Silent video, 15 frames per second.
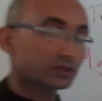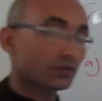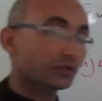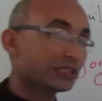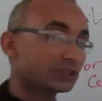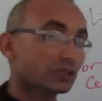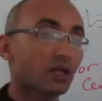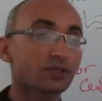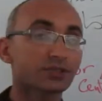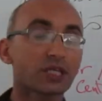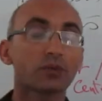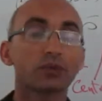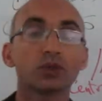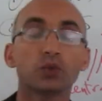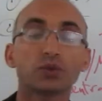critics
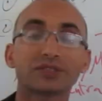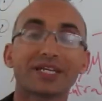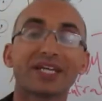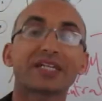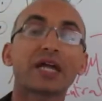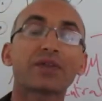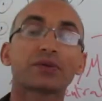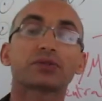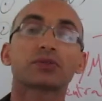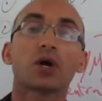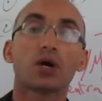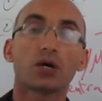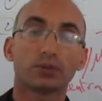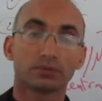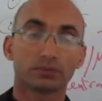also use another
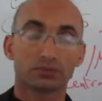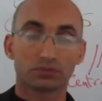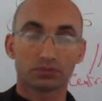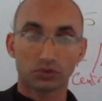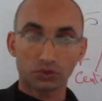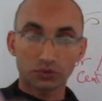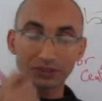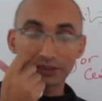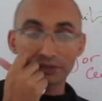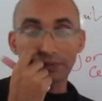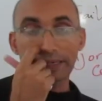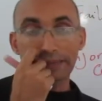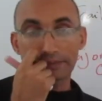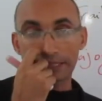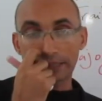term to
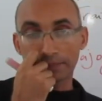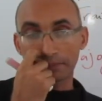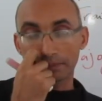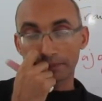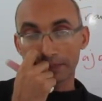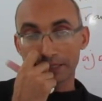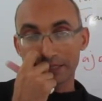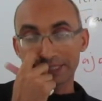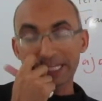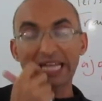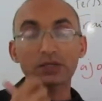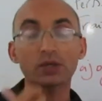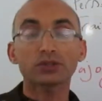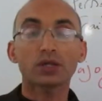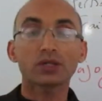describe them. They
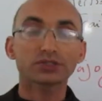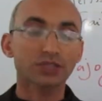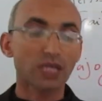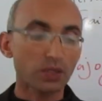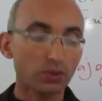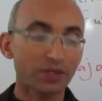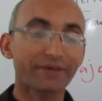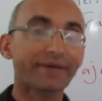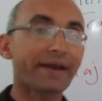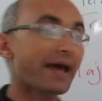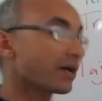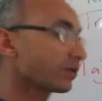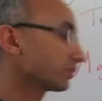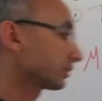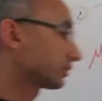are called also
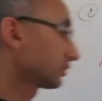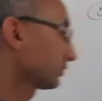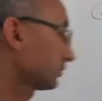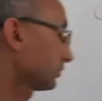round.